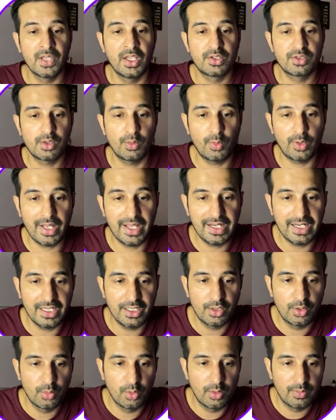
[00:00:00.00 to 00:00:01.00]
So what I
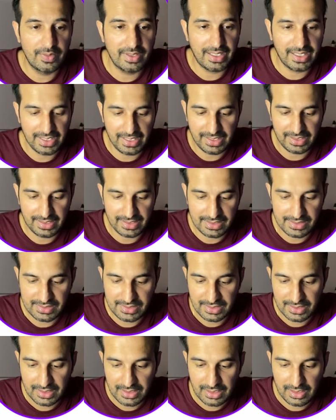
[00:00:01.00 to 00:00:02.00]
can do over here
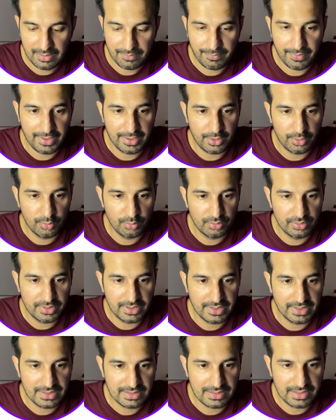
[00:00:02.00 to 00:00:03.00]
is, if I do
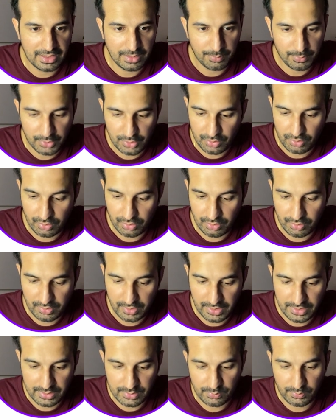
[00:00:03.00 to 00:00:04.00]
this, let me show you
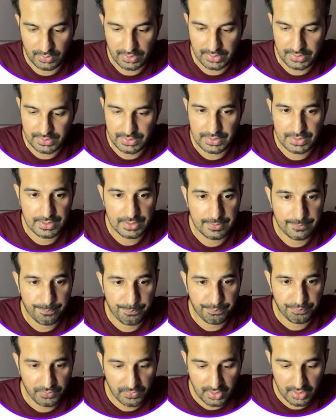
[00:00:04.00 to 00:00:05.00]
guys first.
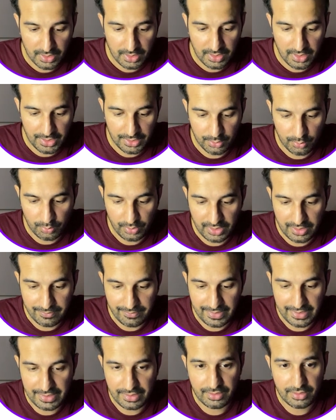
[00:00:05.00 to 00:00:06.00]
I do
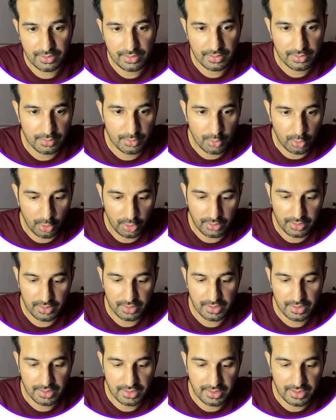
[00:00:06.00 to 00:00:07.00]
event dot
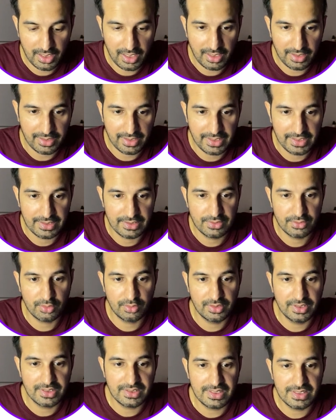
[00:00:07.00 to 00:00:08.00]
target. So
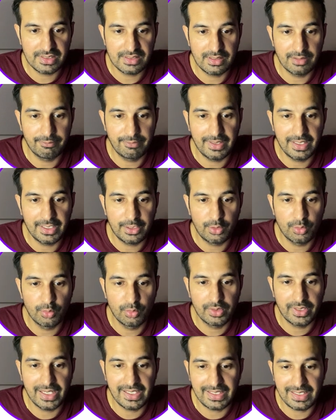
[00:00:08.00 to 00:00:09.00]
this is the way
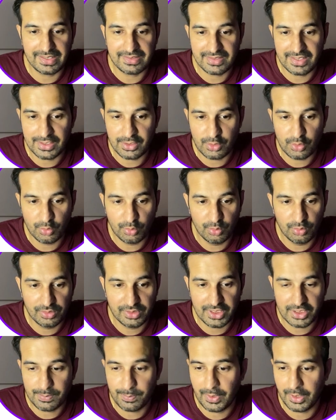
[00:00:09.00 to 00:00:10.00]
to get access to
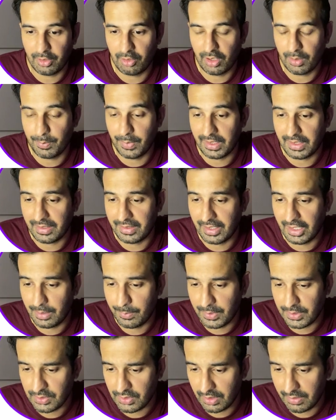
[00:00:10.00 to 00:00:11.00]
this particular button
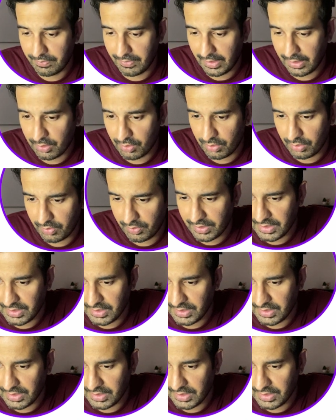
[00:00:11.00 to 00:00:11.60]
element. So if I go to